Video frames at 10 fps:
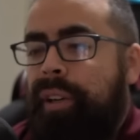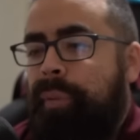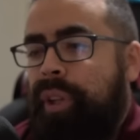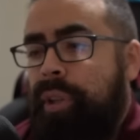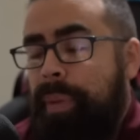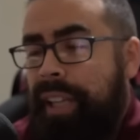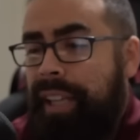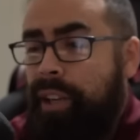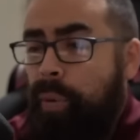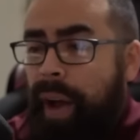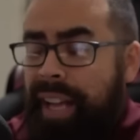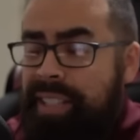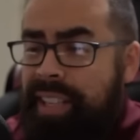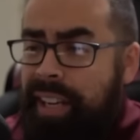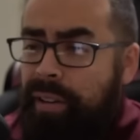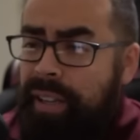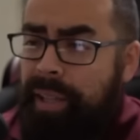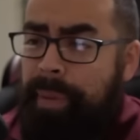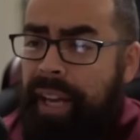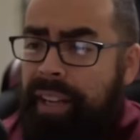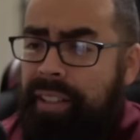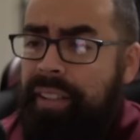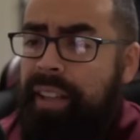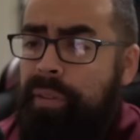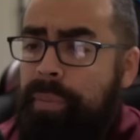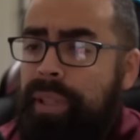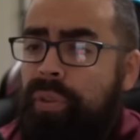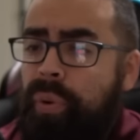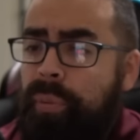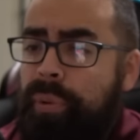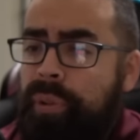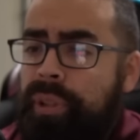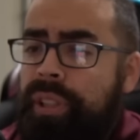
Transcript: It could be like a Quagsire in the back. That would be normal.